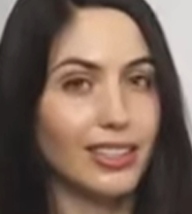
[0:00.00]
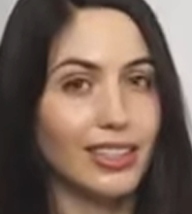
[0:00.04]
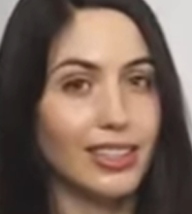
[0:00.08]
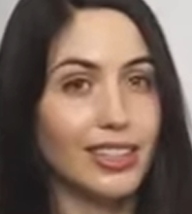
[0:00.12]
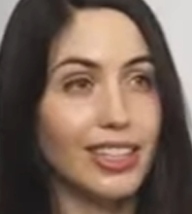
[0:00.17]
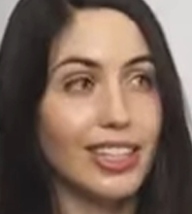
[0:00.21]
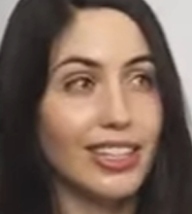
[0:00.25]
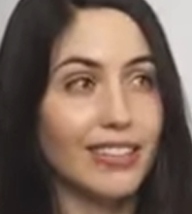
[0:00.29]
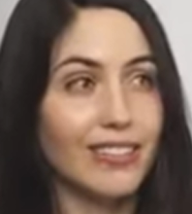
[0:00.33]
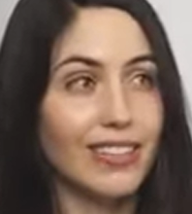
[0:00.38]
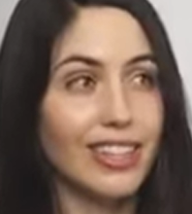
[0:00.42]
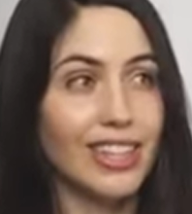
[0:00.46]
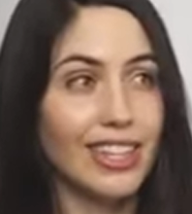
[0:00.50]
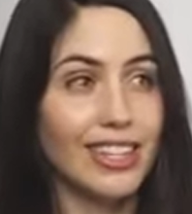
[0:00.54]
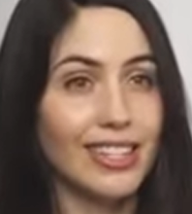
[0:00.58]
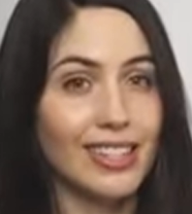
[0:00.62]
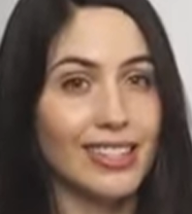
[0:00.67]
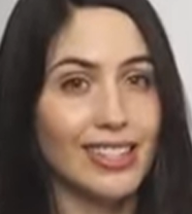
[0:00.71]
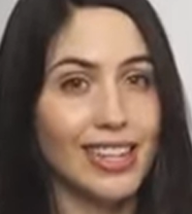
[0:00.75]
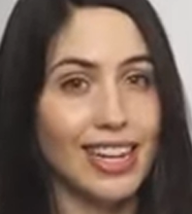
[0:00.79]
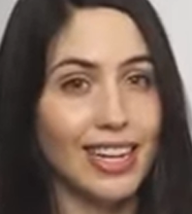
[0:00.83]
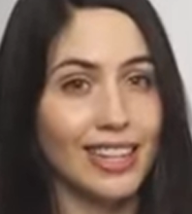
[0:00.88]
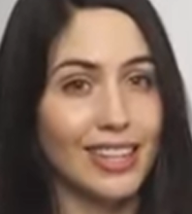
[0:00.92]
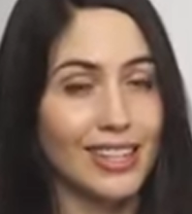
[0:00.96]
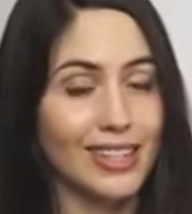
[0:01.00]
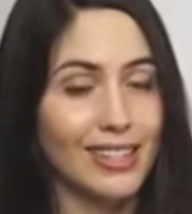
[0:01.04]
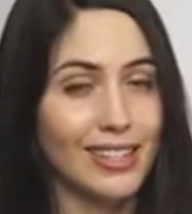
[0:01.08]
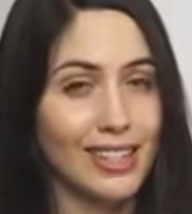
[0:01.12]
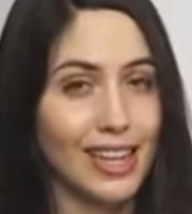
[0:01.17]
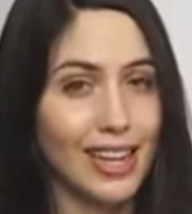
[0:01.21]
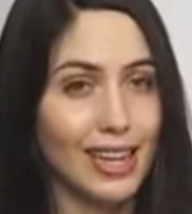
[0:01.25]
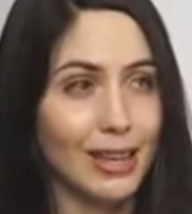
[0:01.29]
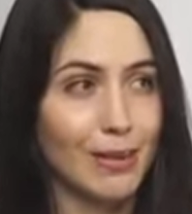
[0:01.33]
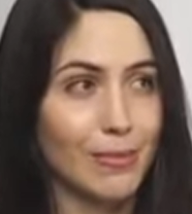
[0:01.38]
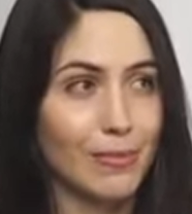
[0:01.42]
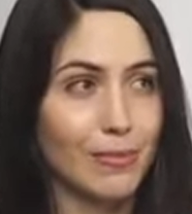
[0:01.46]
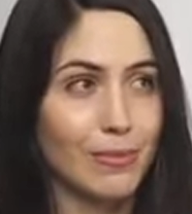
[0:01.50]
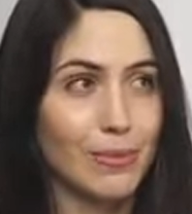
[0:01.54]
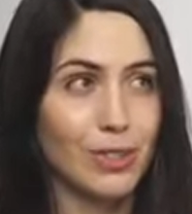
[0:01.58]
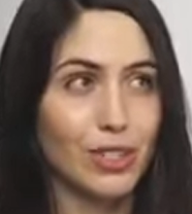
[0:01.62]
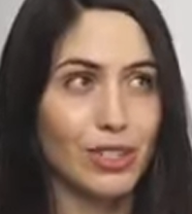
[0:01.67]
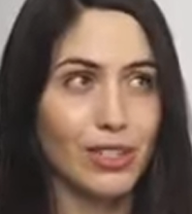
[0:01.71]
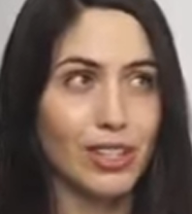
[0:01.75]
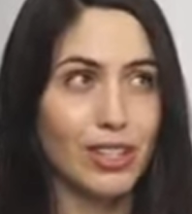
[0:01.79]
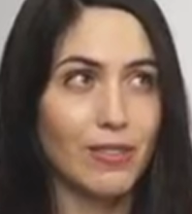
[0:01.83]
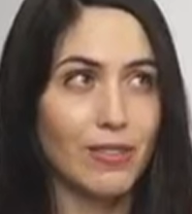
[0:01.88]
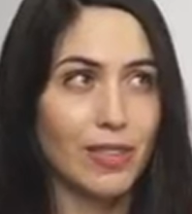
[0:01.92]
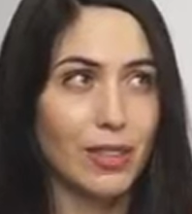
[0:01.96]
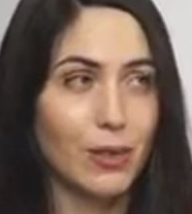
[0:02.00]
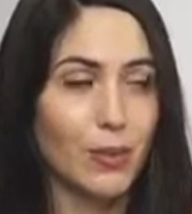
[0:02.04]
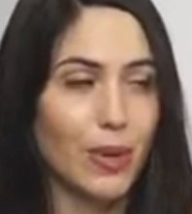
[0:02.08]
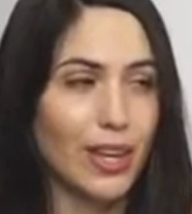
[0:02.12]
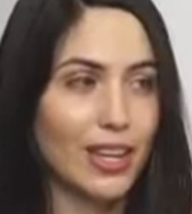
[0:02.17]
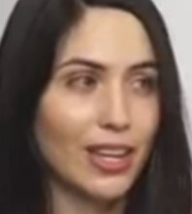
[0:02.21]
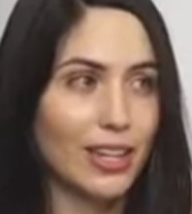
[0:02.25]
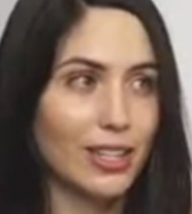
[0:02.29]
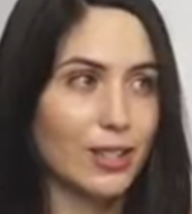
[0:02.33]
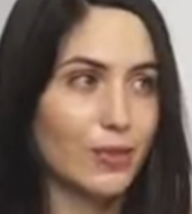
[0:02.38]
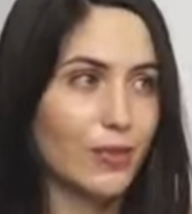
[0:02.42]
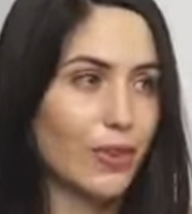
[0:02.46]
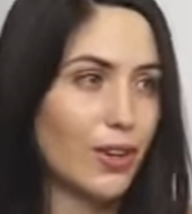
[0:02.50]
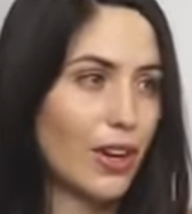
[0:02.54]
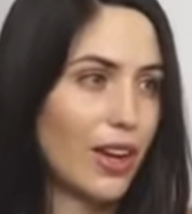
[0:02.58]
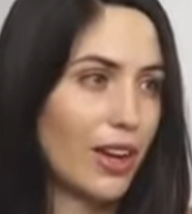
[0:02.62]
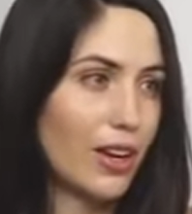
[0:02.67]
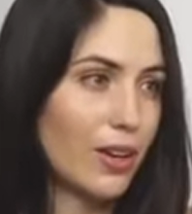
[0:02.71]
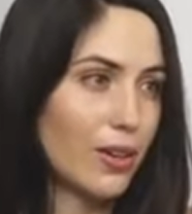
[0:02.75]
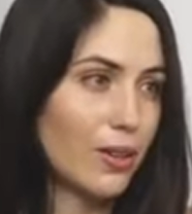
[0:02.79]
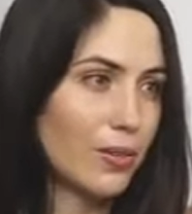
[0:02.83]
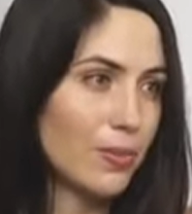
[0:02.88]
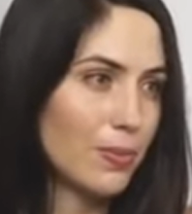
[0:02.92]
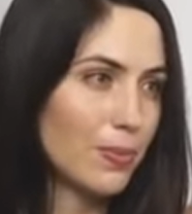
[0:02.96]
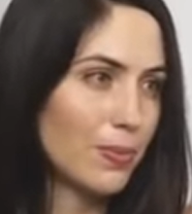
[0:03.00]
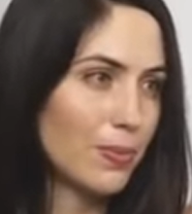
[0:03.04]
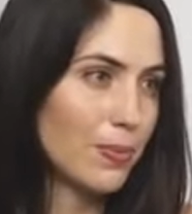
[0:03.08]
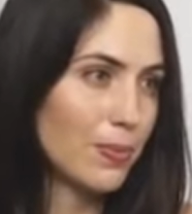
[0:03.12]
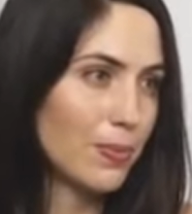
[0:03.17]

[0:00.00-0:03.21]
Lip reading: Leave the inside the same, just leave it the way it is for now.